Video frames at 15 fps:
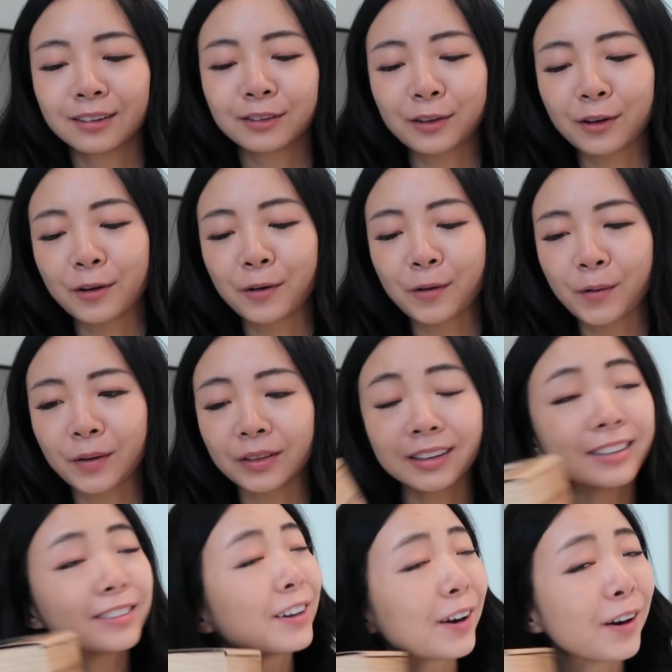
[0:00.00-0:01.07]
So
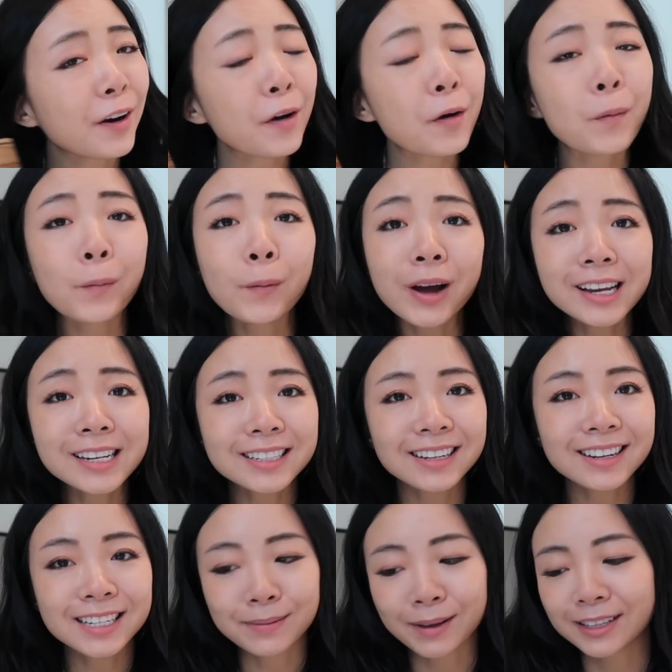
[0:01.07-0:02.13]
these are
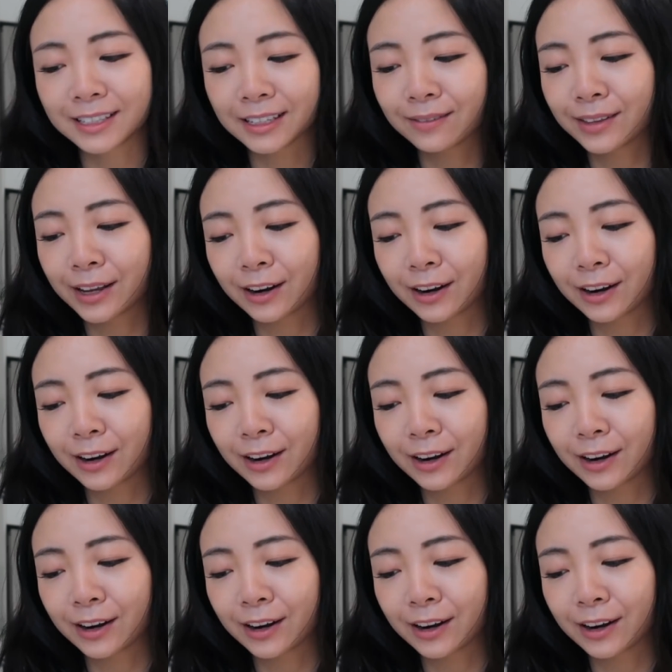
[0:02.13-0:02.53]
quite expensive.